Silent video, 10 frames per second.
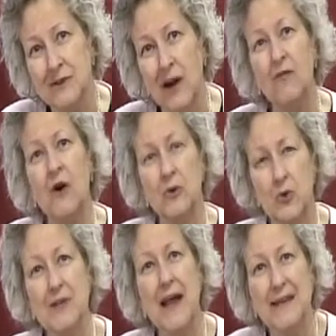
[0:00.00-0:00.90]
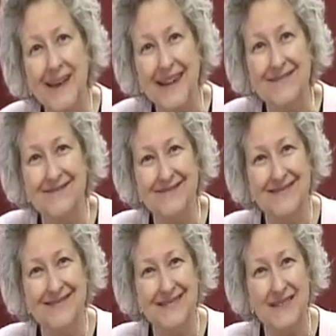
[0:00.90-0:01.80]
of understanding
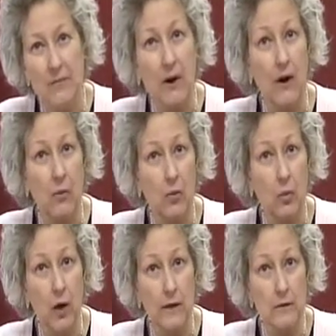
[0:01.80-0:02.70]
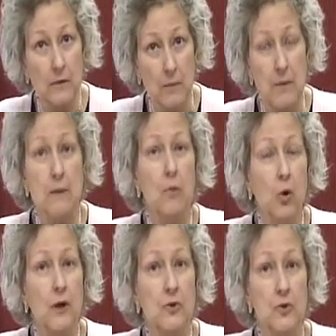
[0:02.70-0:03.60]
about how we're one and being
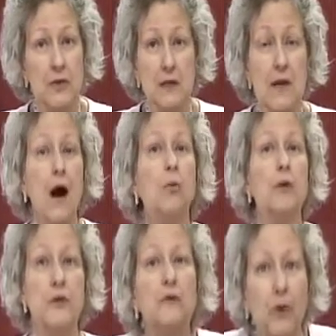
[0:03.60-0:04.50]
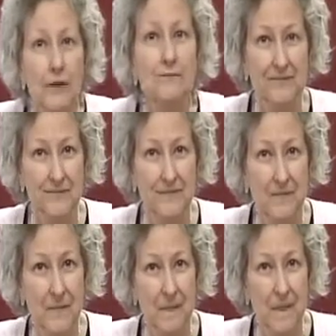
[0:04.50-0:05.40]
more interested in how we're different,
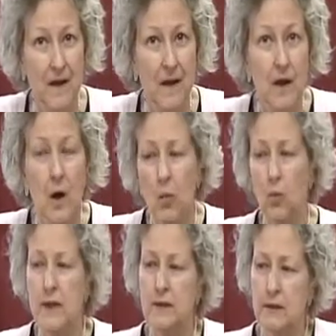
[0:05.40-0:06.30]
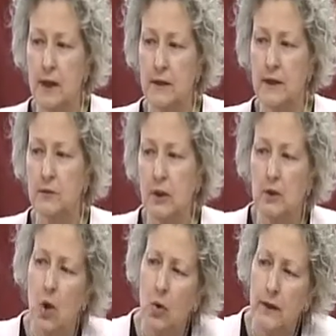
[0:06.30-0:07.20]
we started
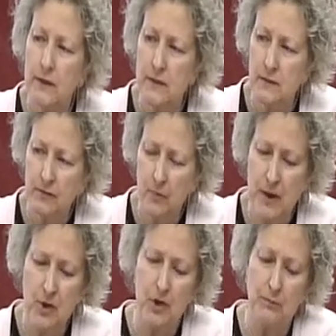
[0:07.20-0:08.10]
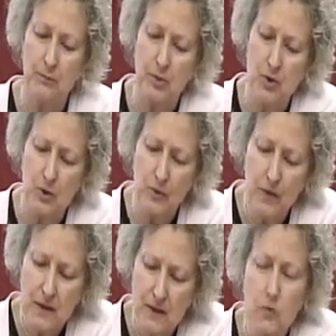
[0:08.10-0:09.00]
encoding this information and
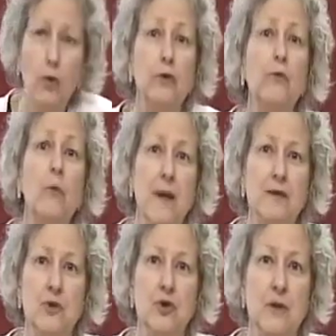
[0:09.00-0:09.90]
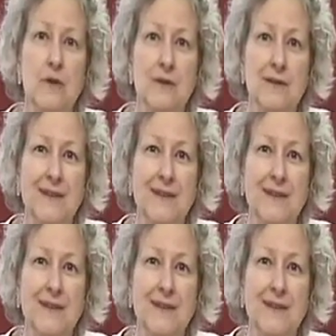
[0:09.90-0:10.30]
preserving these wonderful messages.